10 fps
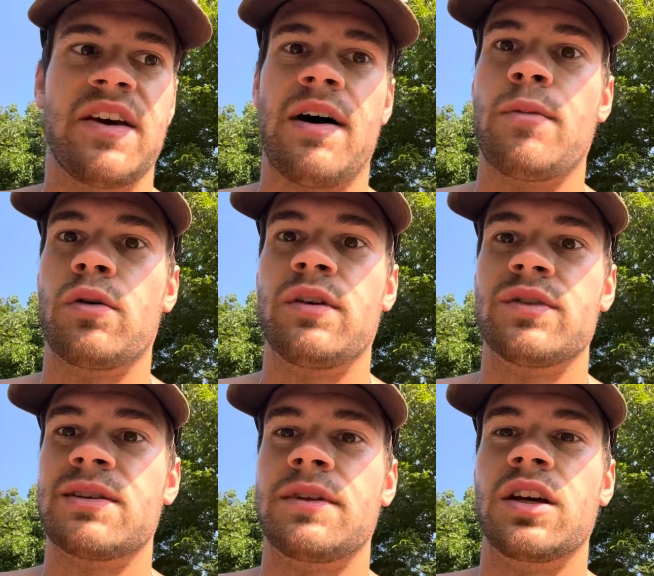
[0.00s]
If I broke it with
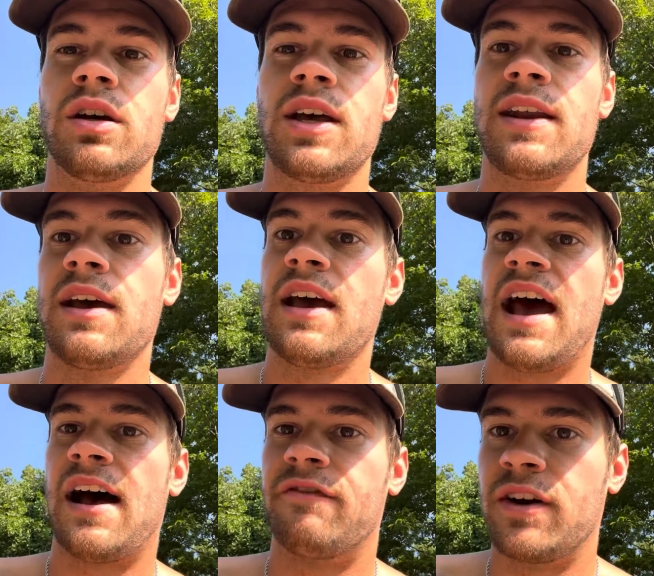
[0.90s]
something good,
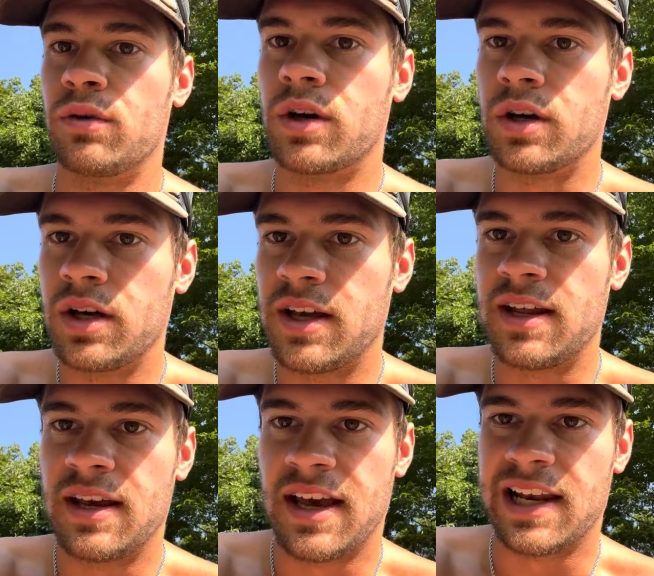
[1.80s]
I felt good
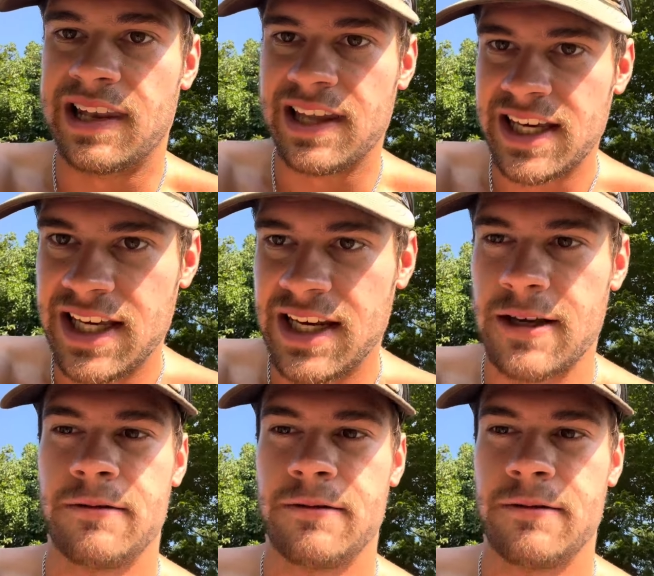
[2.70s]
and lean.